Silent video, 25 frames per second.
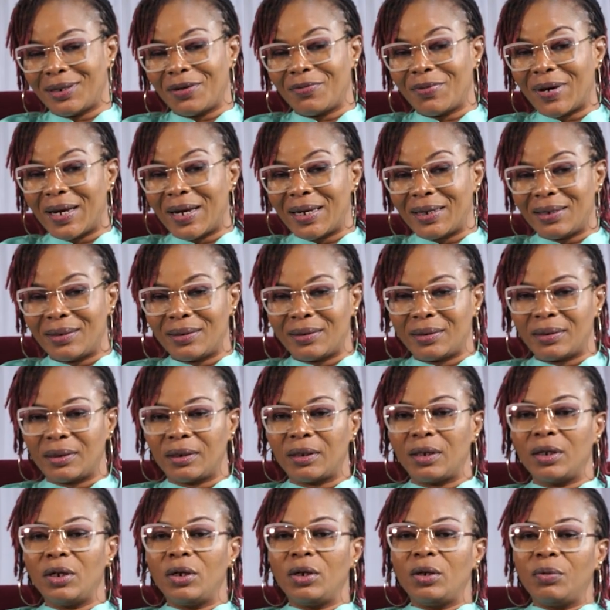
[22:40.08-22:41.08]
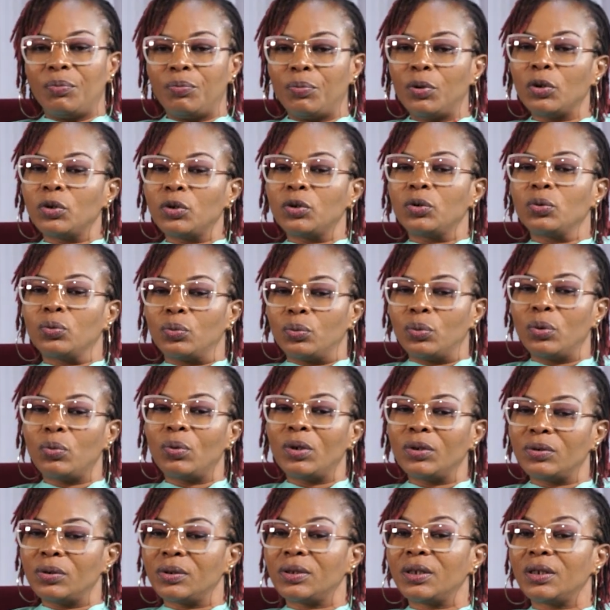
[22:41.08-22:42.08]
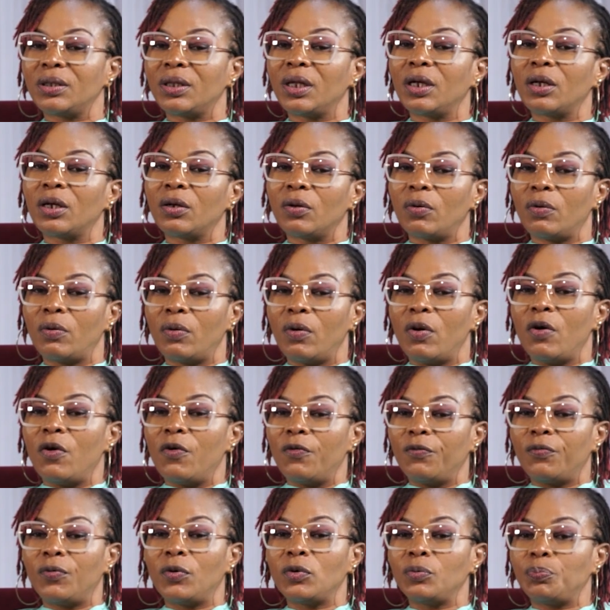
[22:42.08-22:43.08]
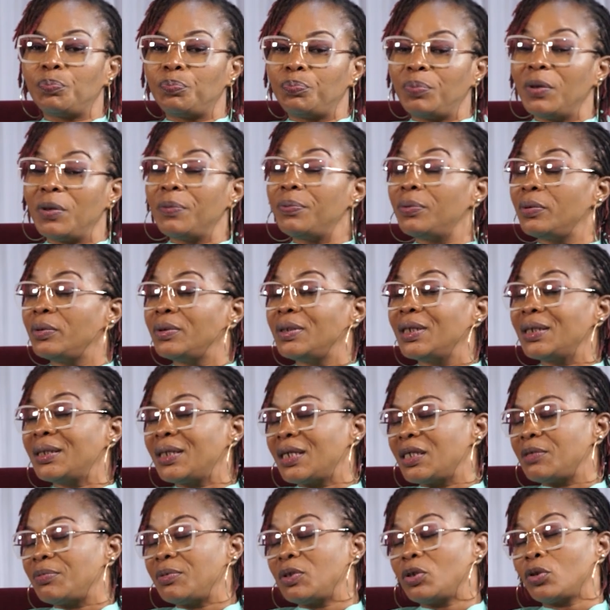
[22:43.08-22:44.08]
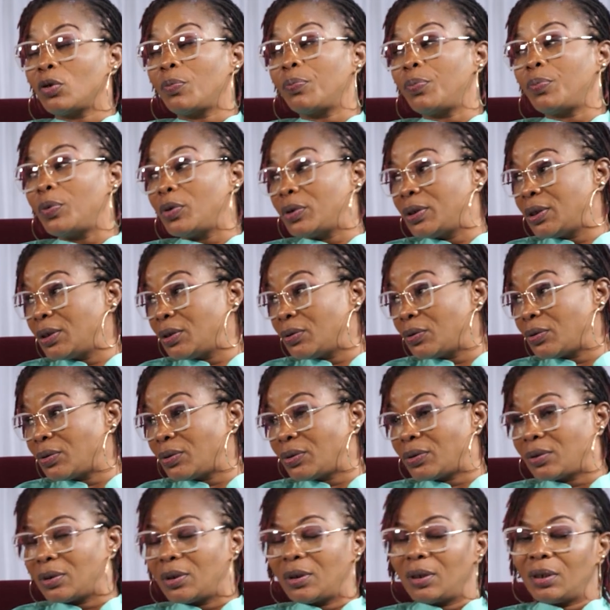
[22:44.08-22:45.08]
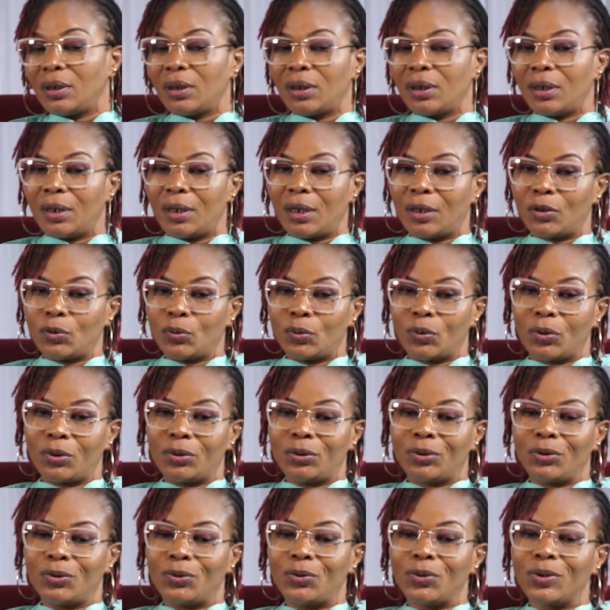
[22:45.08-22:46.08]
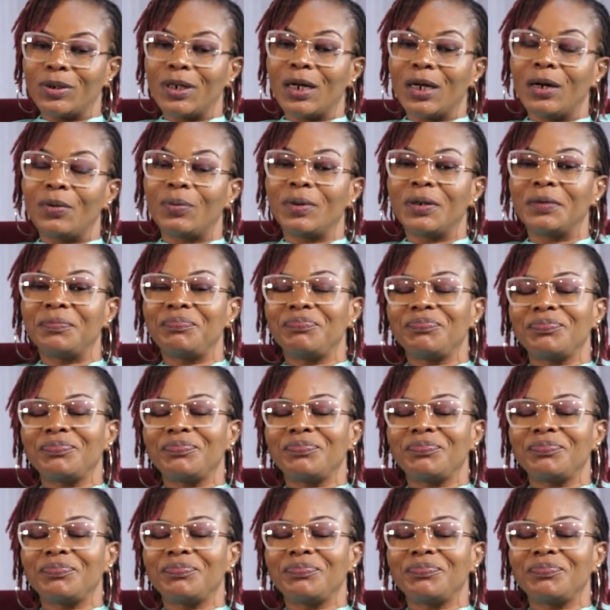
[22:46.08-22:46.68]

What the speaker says: It's never easy, but we want to say thank you for people that have been supporting us. That one goes that way.